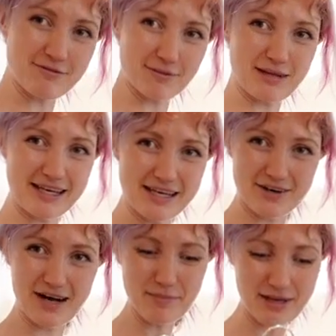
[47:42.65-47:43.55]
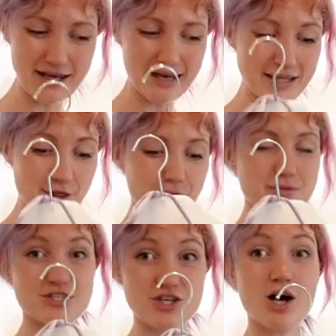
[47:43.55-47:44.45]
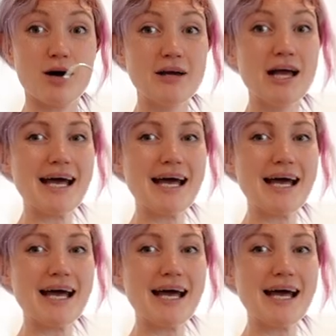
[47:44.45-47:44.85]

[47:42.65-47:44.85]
from like here up and they thought it was a top.